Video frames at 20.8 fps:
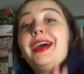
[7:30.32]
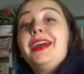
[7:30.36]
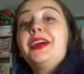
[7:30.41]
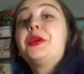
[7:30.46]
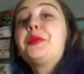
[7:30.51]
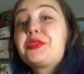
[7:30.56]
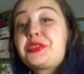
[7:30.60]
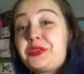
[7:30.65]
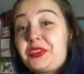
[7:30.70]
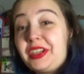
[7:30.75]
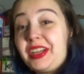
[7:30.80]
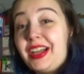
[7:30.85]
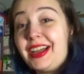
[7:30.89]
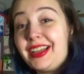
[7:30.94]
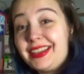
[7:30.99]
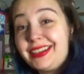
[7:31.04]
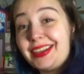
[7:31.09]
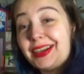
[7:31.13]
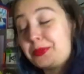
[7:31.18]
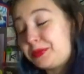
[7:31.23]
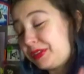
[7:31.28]
I almost
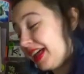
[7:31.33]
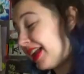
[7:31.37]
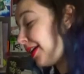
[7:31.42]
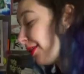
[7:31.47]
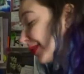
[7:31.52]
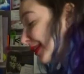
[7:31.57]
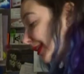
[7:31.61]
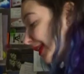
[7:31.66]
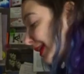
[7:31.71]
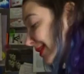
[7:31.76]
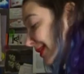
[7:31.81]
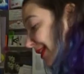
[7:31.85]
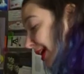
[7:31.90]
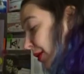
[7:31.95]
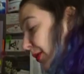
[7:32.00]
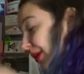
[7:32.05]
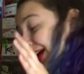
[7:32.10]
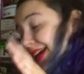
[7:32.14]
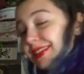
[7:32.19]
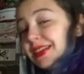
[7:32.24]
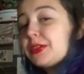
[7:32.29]
forgot, and I'm glad I realized
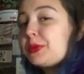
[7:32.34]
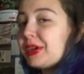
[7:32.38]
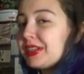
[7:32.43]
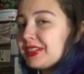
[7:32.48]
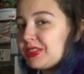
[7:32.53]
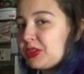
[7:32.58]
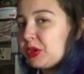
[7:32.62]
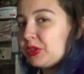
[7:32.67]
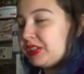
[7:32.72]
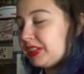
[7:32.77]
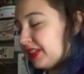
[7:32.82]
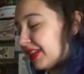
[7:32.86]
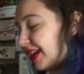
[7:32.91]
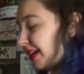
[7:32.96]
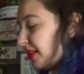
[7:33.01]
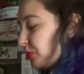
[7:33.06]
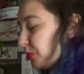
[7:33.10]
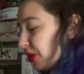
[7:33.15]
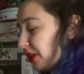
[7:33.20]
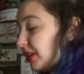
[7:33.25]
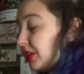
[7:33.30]
now, it hasn't quite scalded
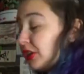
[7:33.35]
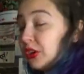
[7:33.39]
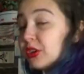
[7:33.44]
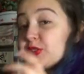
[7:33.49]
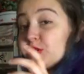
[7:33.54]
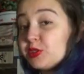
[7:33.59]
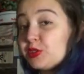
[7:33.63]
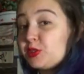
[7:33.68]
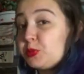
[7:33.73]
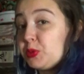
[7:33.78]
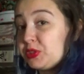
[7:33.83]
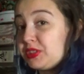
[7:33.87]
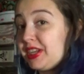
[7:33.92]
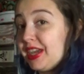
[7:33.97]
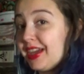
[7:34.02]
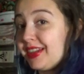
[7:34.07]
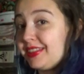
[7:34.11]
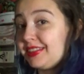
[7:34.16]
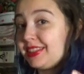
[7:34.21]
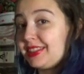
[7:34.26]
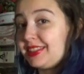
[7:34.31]
yet, but you're also supposed to
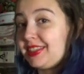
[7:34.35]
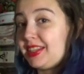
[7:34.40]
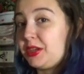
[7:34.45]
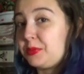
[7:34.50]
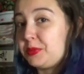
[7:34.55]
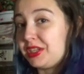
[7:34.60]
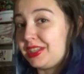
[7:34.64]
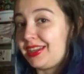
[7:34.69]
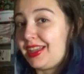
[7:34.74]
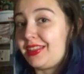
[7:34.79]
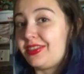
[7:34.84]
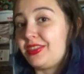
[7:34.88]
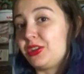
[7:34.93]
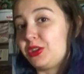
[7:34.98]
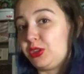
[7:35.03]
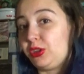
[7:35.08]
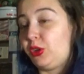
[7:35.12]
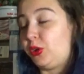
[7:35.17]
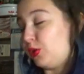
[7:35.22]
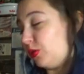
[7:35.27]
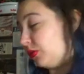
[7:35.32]
add the cinnamon and the
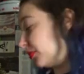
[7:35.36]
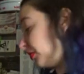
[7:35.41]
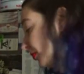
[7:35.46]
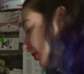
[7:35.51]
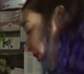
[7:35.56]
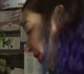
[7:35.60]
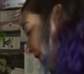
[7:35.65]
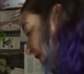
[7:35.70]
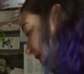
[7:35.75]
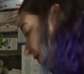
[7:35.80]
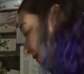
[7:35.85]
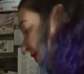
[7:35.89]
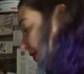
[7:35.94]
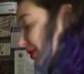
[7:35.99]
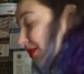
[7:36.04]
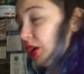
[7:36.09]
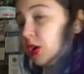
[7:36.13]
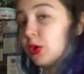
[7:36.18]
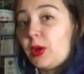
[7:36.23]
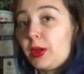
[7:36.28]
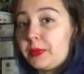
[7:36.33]
clove for this.
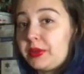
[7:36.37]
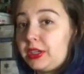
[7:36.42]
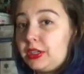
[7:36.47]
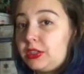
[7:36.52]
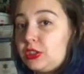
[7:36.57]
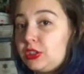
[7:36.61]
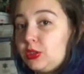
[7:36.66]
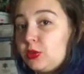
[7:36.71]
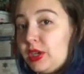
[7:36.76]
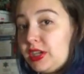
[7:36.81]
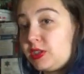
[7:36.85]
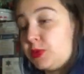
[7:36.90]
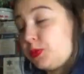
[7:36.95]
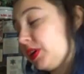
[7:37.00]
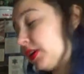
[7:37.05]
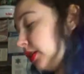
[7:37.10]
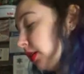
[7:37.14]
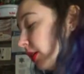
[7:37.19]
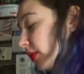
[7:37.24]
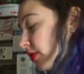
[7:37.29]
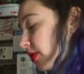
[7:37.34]
So I'm gonna do a
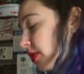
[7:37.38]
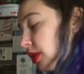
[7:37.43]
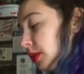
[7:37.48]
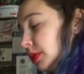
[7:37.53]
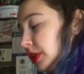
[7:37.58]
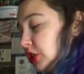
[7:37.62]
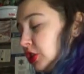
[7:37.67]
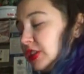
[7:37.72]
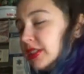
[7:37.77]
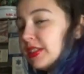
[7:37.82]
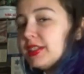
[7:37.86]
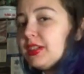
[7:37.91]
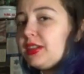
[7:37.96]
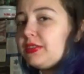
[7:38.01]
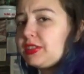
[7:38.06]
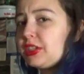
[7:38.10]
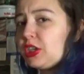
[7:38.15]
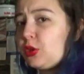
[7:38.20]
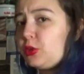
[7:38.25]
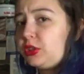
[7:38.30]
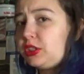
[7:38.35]
sprinkling of cinnamon just enough
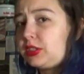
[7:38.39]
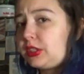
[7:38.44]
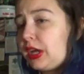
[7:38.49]
to coat the